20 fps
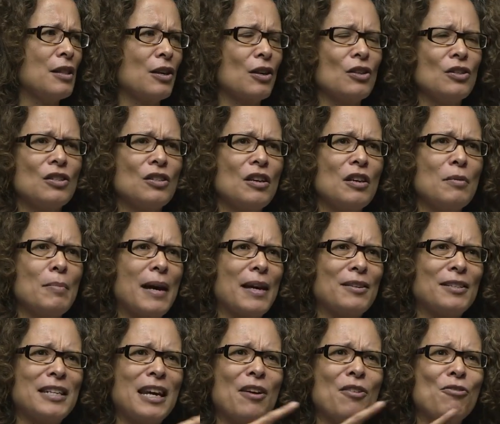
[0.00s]
the concern
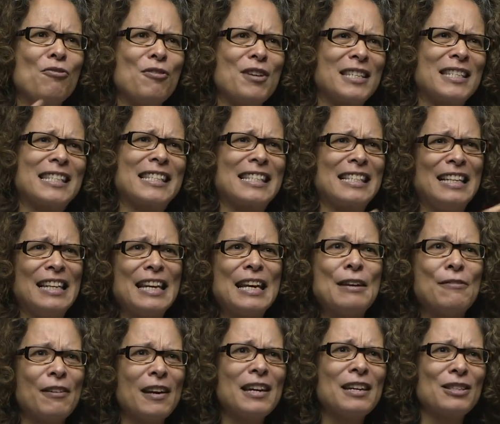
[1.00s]
about terrorists
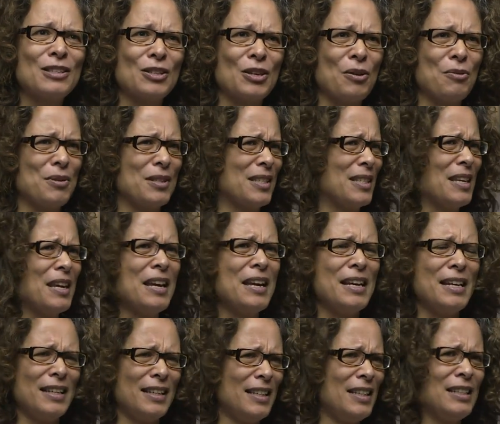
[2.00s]
leaving. So it's
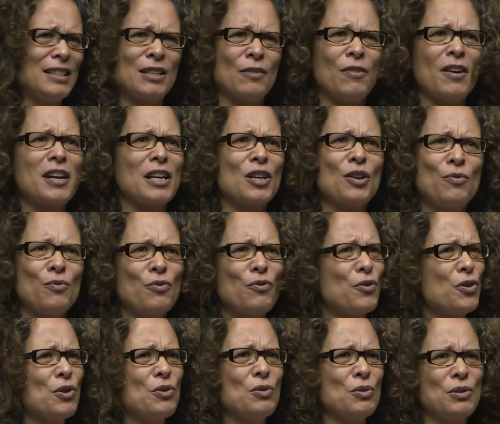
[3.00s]
a very
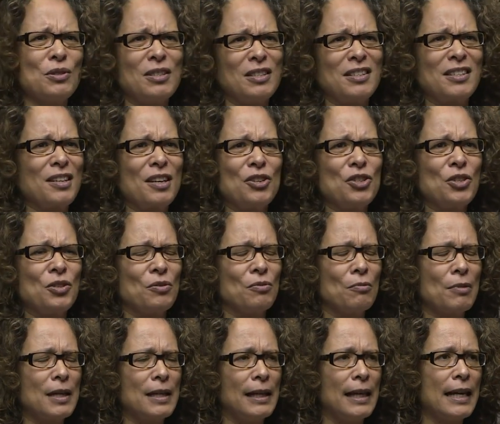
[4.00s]
confused discussion
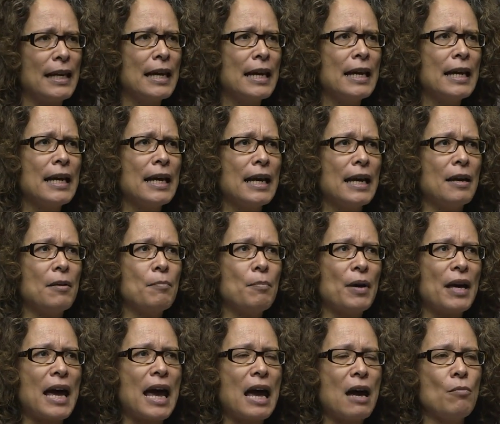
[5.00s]
really,
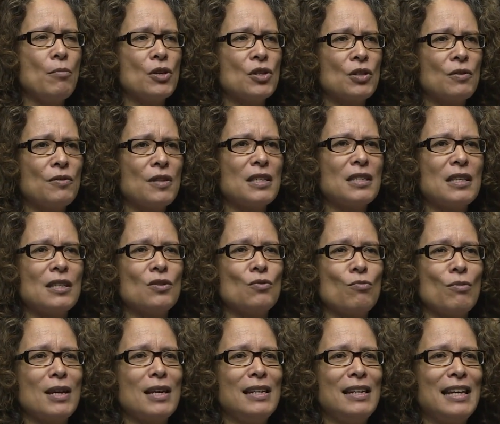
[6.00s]
but how much of this is
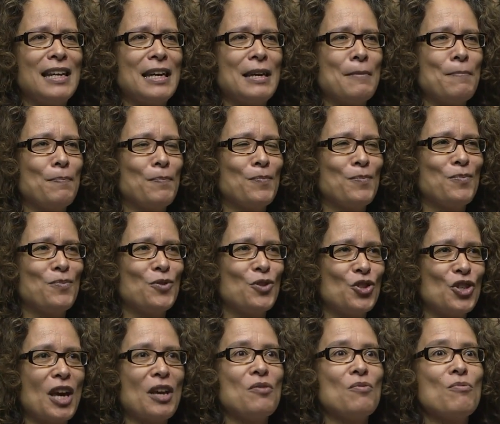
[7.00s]
really
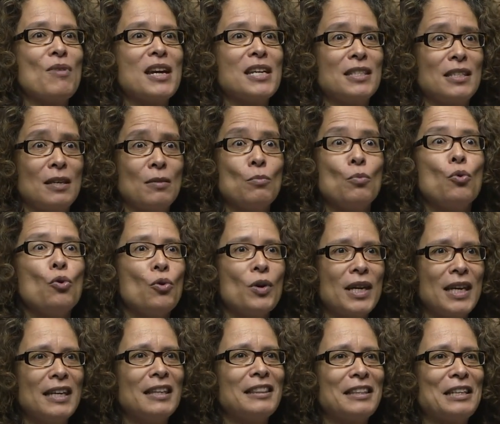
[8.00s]
generating more
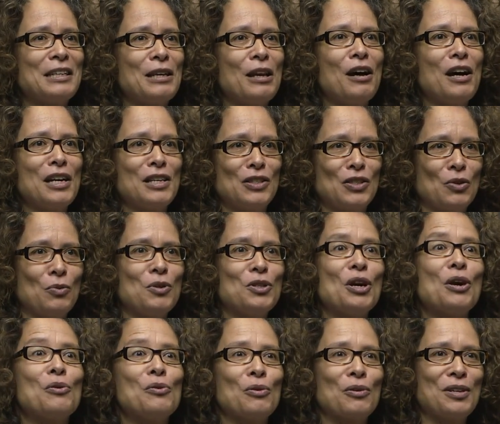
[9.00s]
heat than light, so we
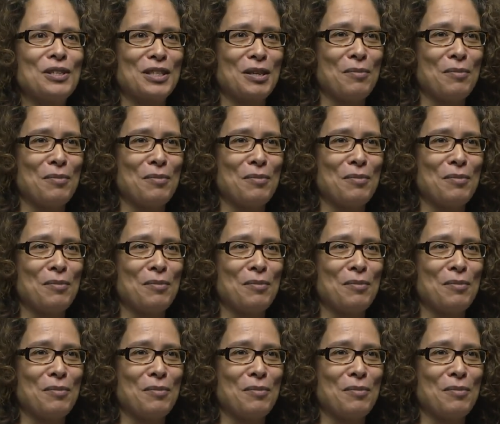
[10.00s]
don't look at